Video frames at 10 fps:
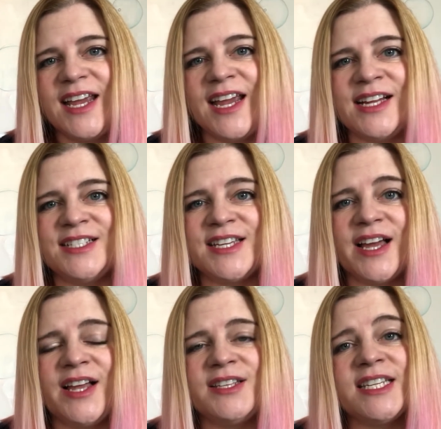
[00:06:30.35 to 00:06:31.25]
And
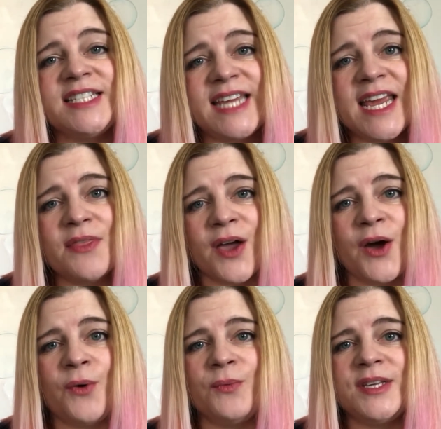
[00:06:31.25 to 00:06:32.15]
today,
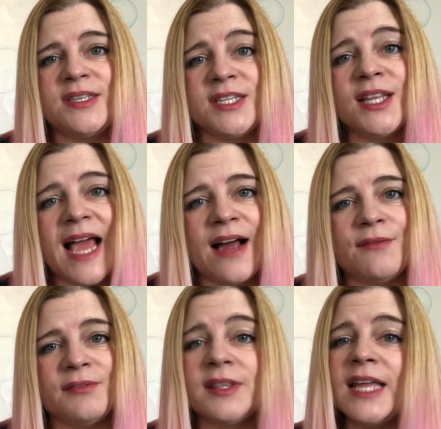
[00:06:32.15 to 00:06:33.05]
though, we still
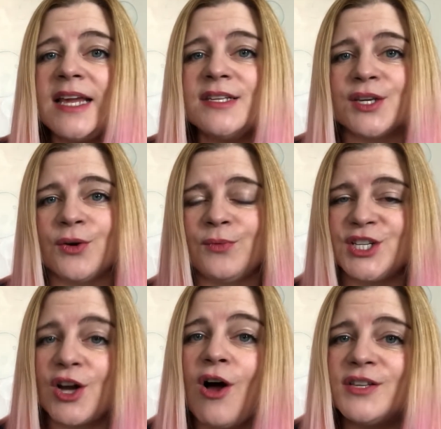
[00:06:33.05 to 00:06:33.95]
have laser,
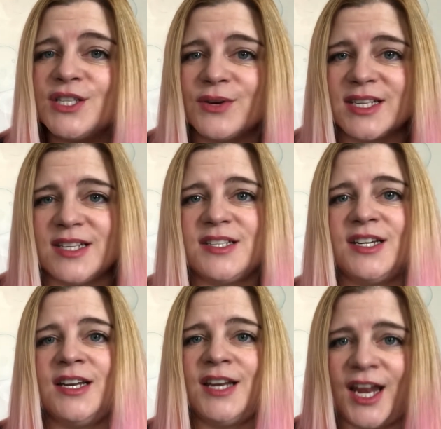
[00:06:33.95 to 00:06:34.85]
which also
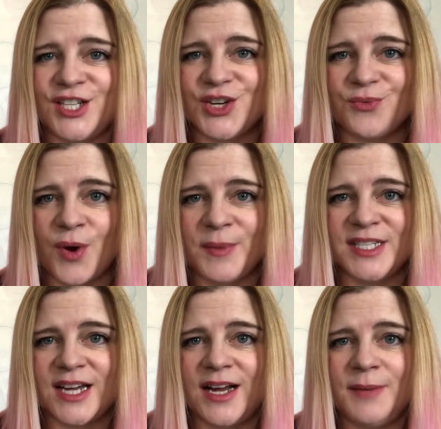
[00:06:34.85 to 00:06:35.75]
existed in ancient
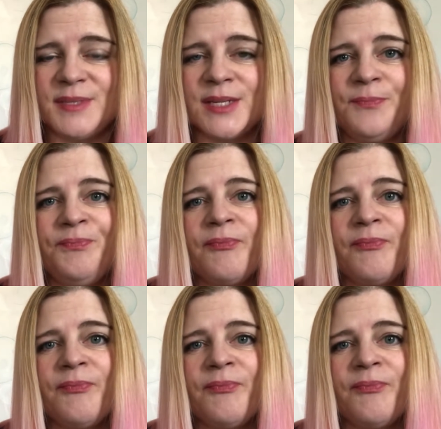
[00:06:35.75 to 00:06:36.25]
Roman times.